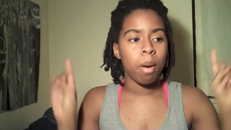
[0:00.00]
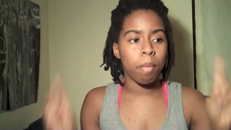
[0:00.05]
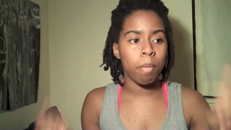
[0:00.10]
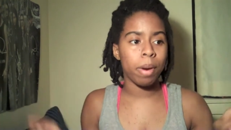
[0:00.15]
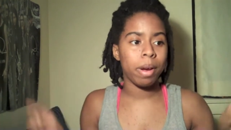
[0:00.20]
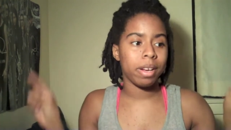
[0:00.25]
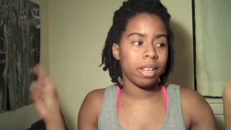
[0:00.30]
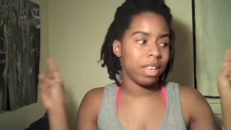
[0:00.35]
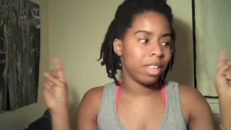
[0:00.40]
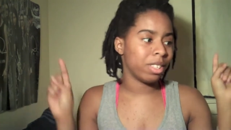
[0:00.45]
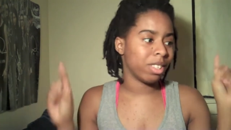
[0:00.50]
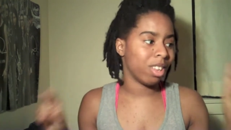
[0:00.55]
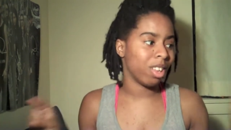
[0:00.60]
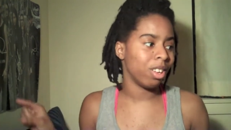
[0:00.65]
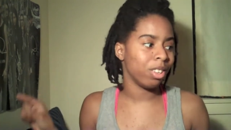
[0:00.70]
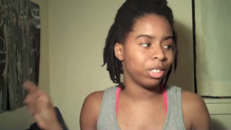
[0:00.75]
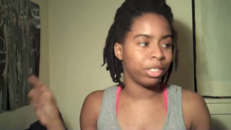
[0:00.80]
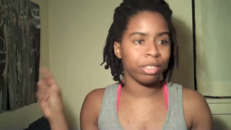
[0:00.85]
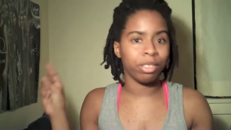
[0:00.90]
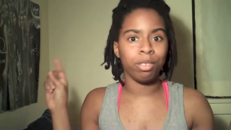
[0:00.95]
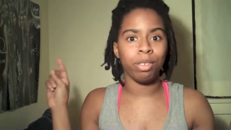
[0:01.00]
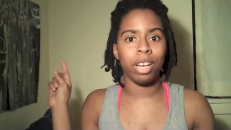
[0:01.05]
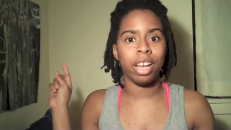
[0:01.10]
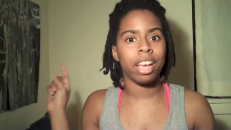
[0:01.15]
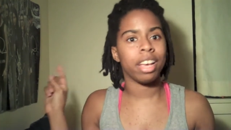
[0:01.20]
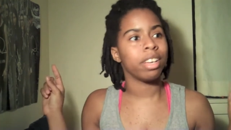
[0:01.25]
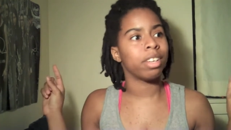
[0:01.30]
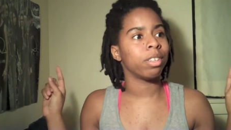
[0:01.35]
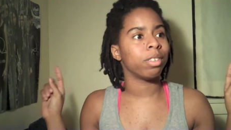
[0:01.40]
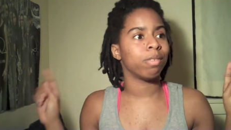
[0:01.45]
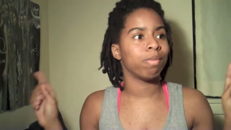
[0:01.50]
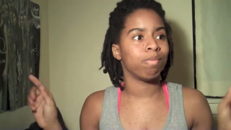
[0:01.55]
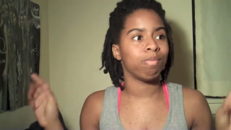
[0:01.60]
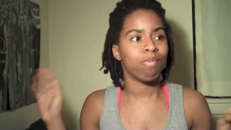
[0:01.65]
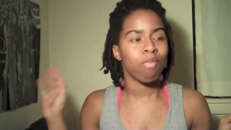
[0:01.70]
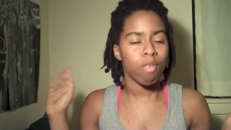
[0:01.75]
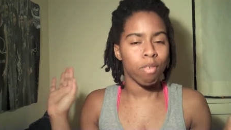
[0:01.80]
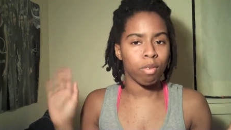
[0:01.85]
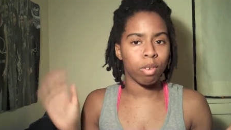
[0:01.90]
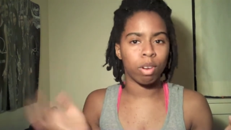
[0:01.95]
But he's also like
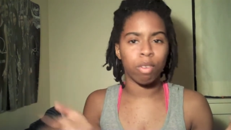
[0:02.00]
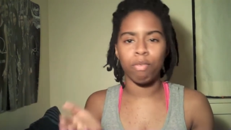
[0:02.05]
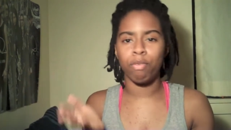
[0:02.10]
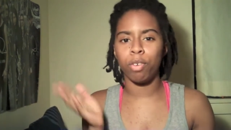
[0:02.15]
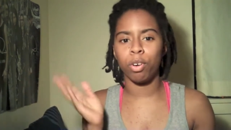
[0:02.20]
what